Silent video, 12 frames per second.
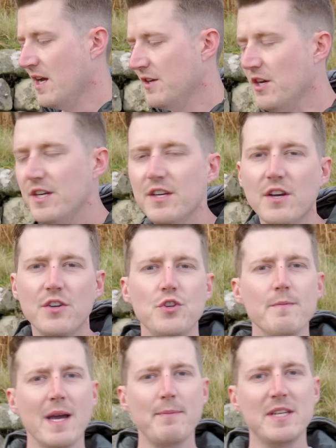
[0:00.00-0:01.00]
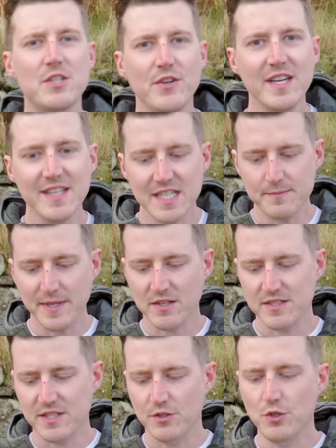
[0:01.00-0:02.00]
Now, you might be doing this
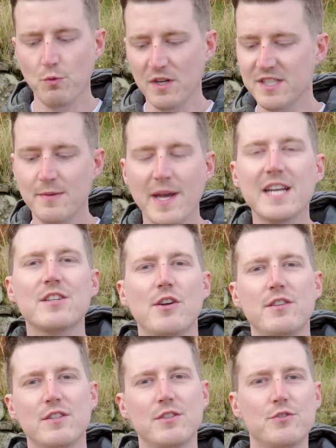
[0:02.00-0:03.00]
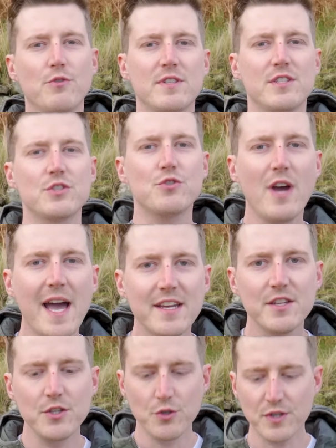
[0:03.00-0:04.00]
because you want to make sure that the drone is
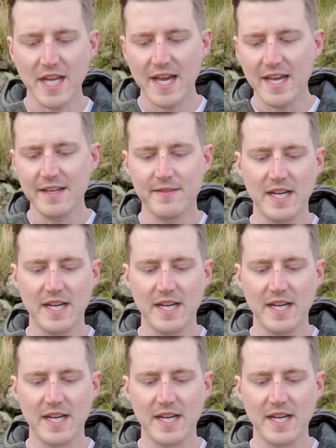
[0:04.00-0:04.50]
tracking you okay.